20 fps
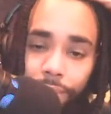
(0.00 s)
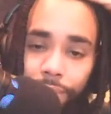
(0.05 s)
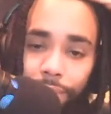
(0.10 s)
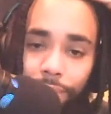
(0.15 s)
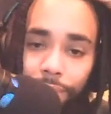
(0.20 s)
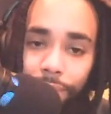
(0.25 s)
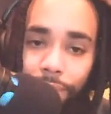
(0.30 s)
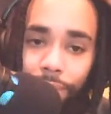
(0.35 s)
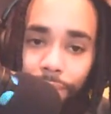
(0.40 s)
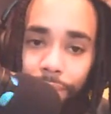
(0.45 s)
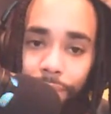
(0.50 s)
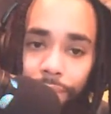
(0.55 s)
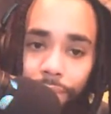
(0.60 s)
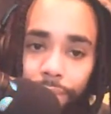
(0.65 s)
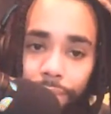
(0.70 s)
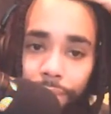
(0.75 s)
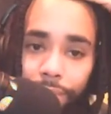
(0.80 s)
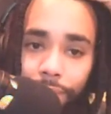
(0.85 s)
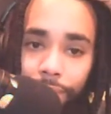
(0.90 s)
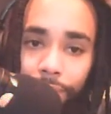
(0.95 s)

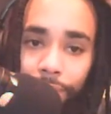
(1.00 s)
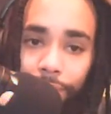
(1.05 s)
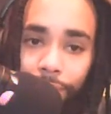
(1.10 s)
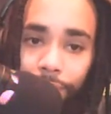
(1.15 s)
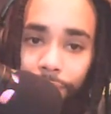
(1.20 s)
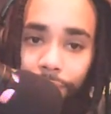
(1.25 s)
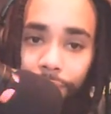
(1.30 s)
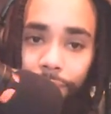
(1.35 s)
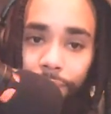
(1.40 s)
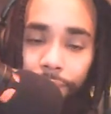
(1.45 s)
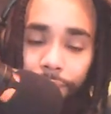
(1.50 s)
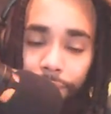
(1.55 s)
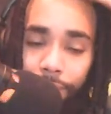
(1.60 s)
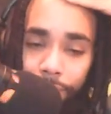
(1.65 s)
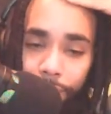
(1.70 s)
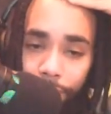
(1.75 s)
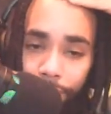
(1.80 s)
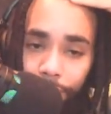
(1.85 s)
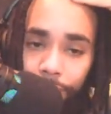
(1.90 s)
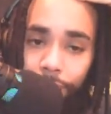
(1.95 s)

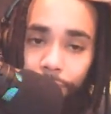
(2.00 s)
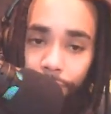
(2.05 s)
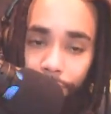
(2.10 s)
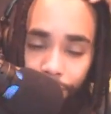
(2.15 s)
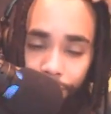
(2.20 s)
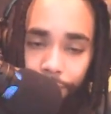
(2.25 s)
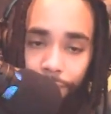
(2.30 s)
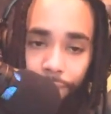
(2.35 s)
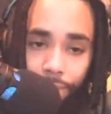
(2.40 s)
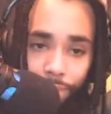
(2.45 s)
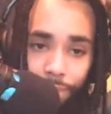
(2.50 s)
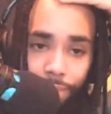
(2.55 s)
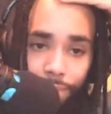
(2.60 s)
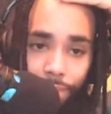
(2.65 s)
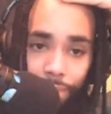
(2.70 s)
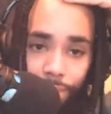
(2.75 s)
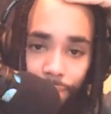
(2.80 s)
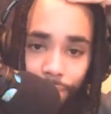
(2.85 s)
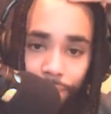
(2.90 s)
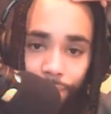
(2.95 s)

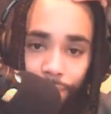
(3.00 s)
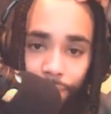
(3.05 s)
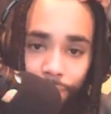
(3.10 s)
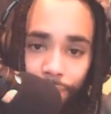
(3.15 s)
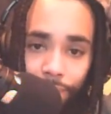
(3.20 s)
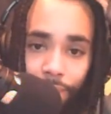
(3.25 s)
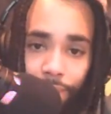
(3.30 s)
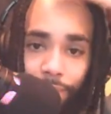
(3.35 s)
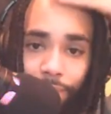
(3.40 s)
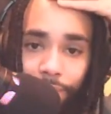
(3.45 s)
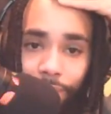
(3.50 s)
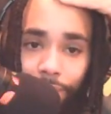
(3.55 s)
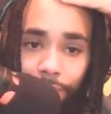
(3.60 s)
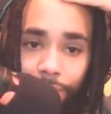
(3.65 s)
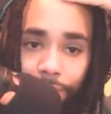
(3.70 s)
(silent)